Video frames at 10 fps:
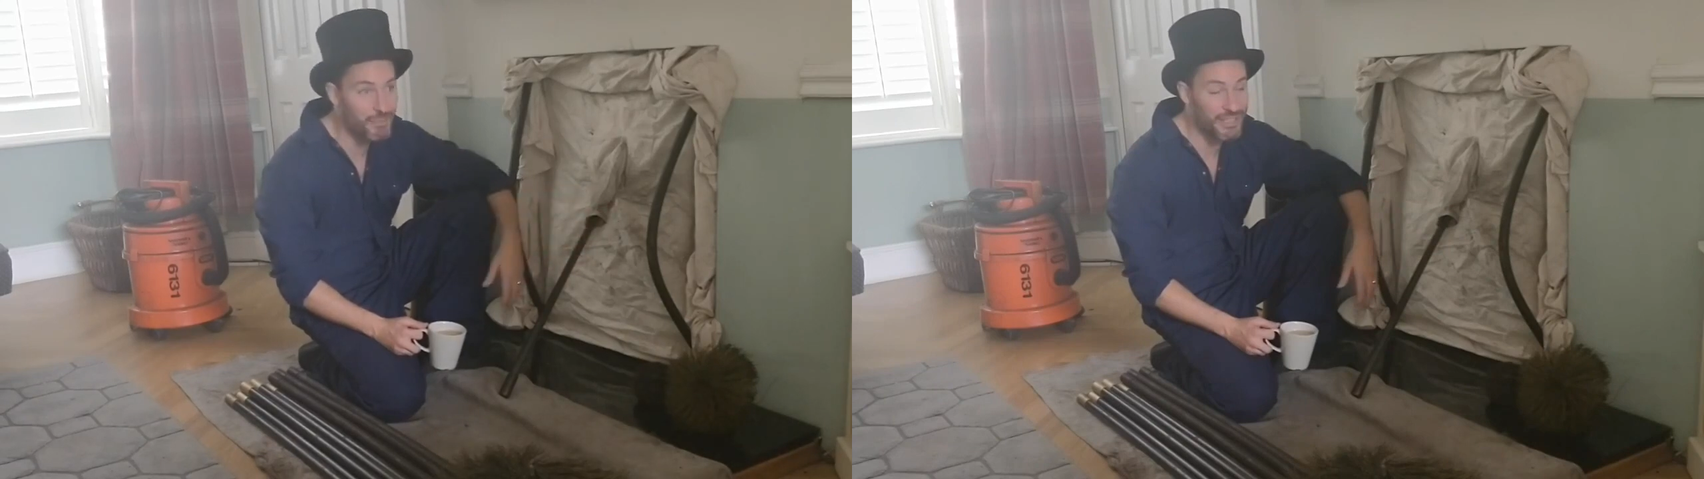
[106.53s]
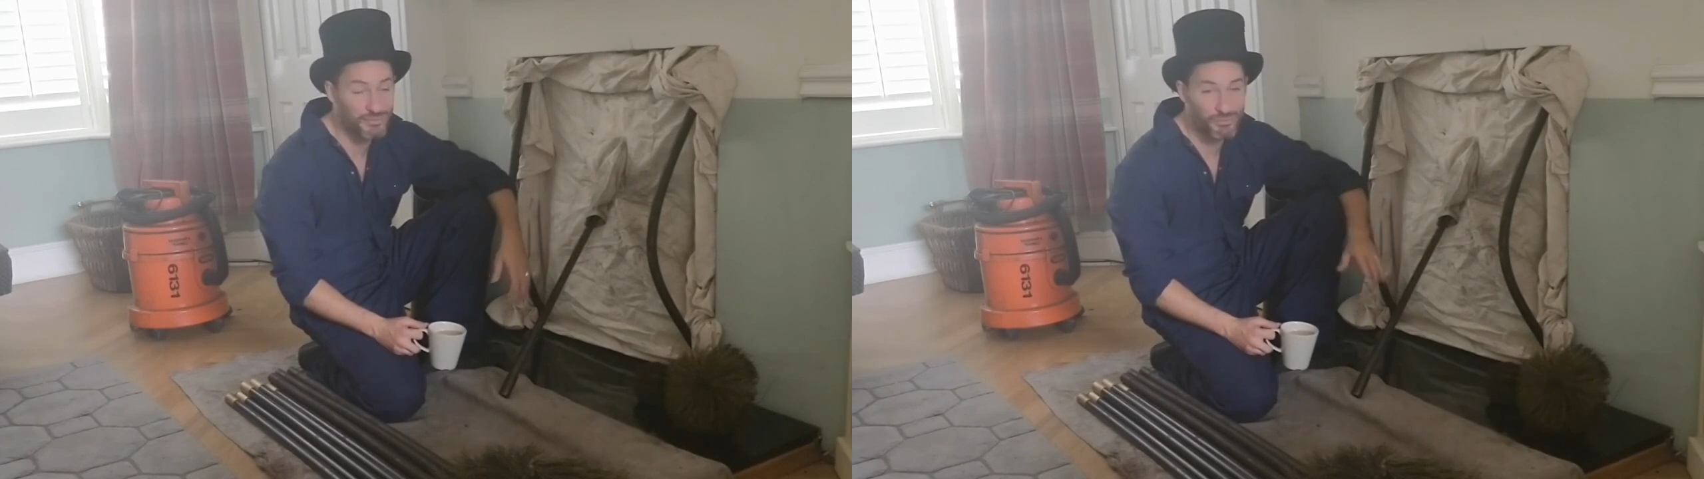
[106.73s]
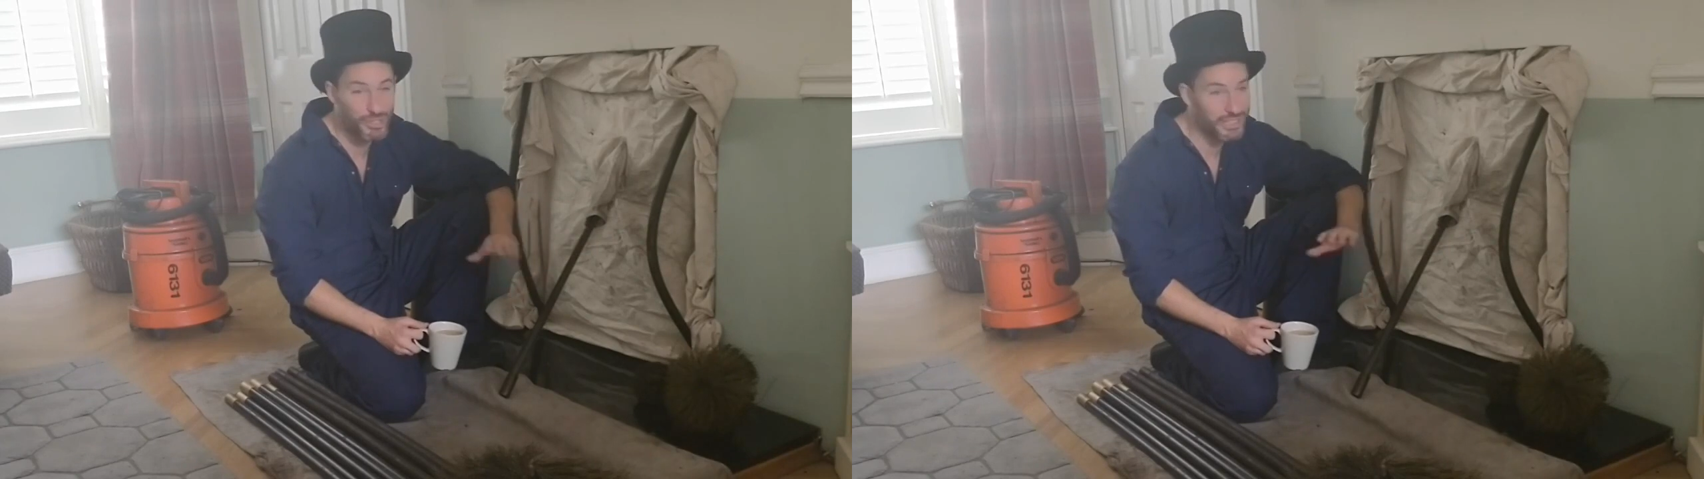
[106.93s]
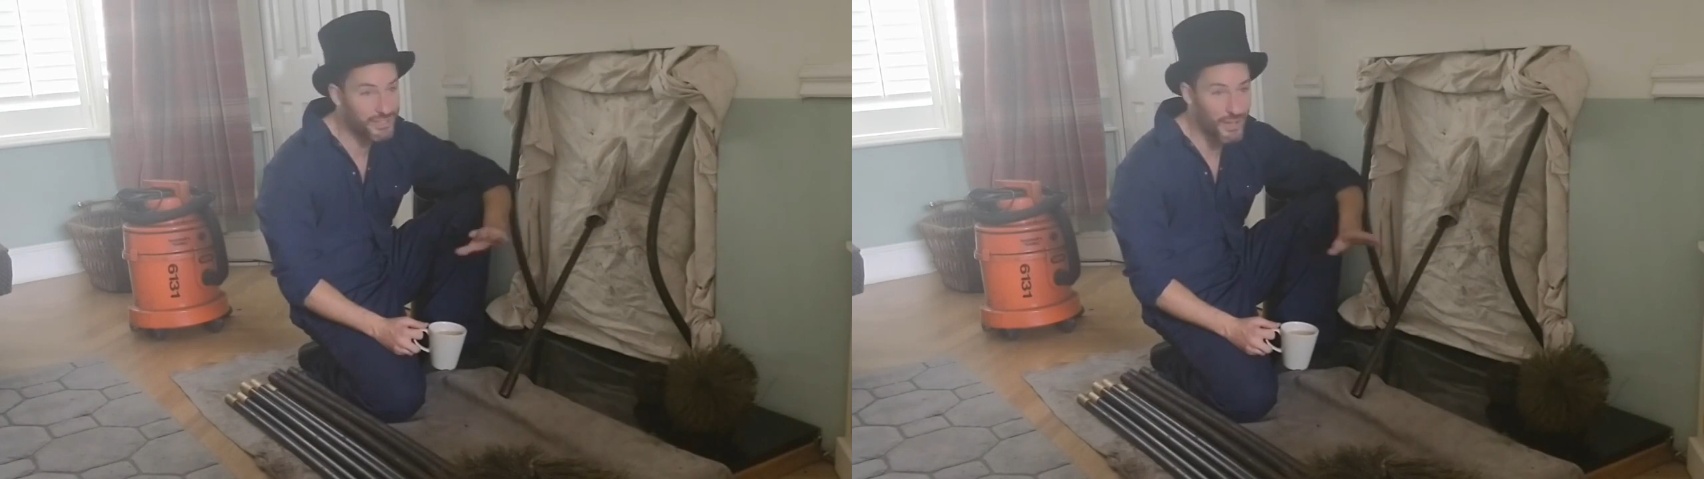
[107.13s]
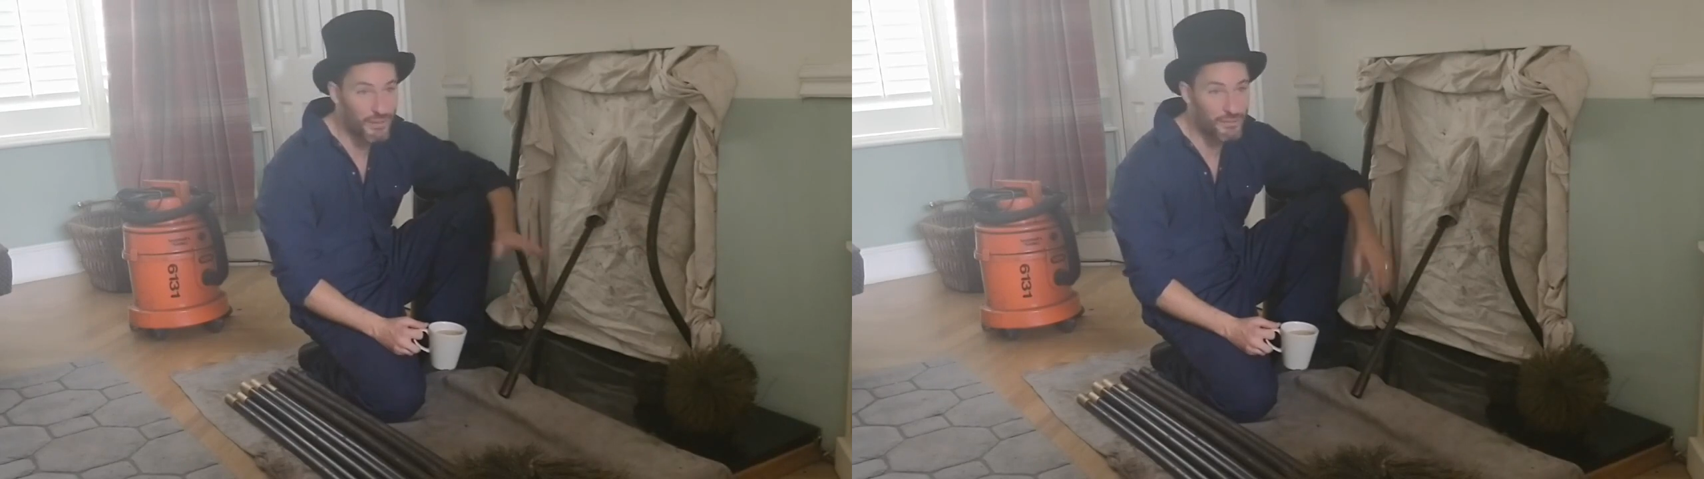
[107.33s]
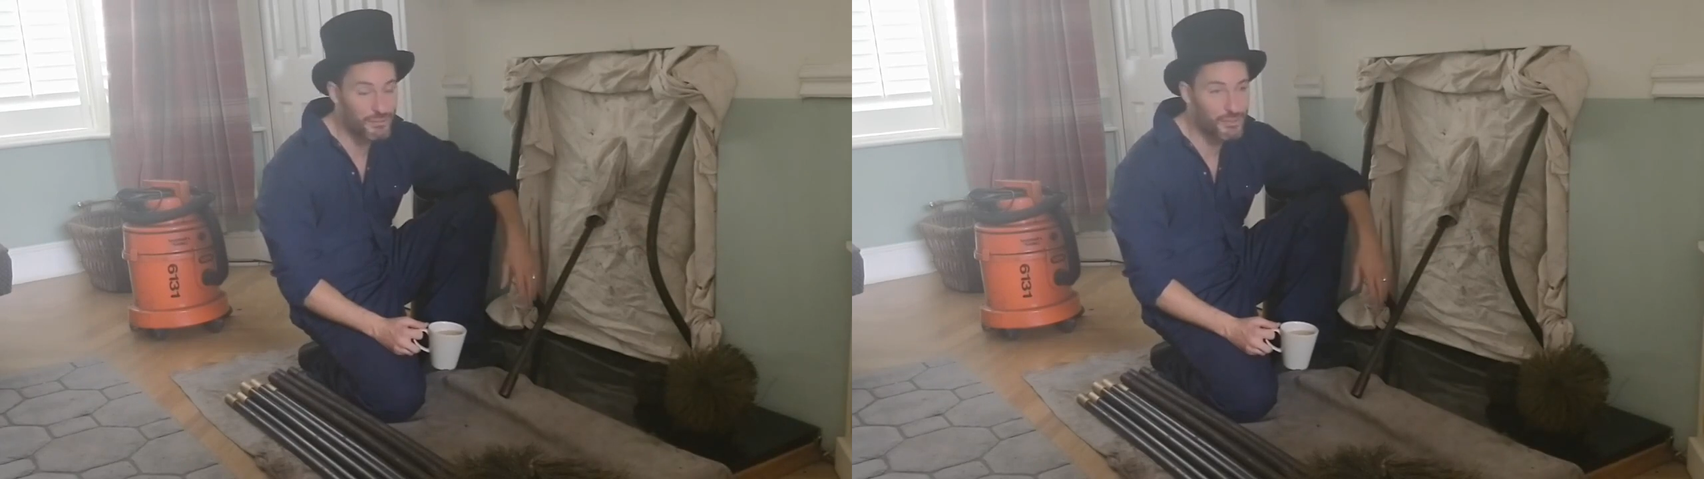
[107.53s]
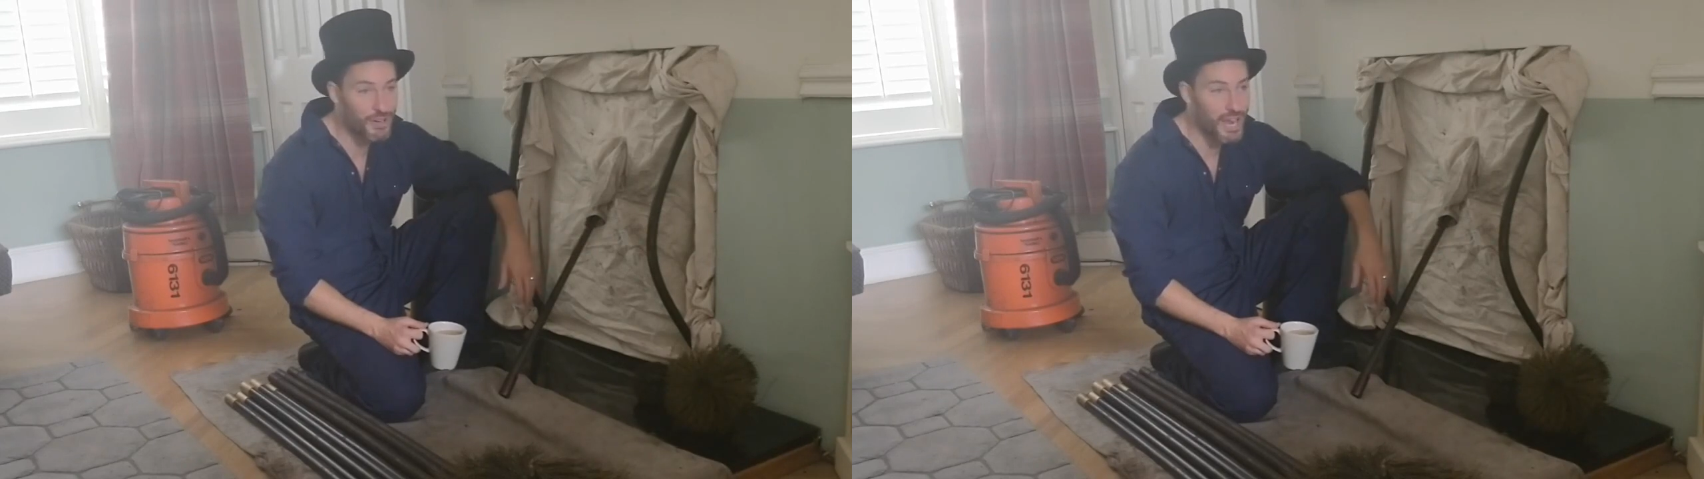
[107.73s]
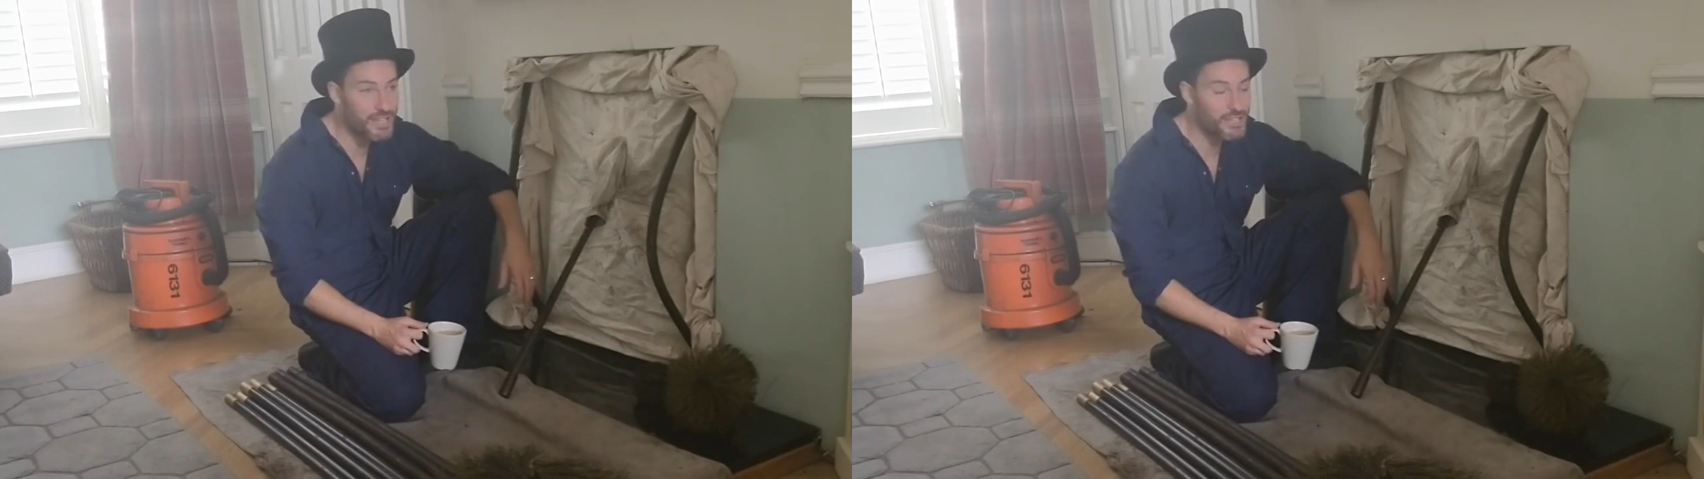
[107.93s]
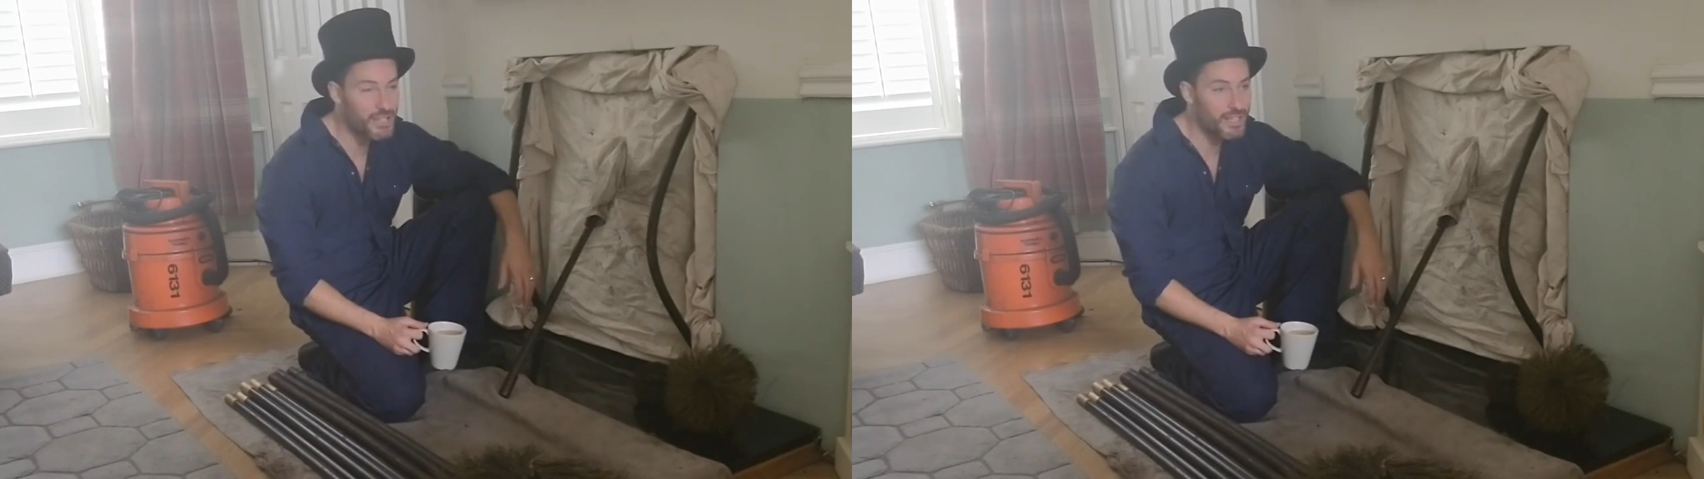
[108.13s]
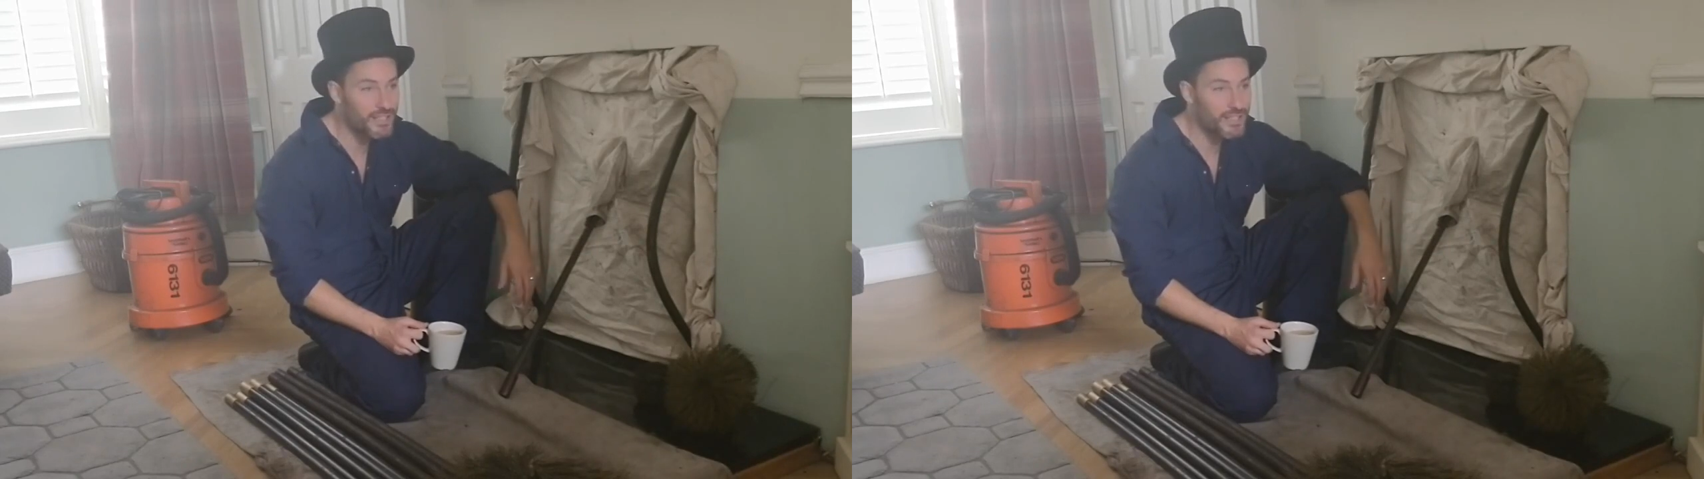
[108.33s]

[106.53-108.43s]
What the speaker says: It's really starting from scratch.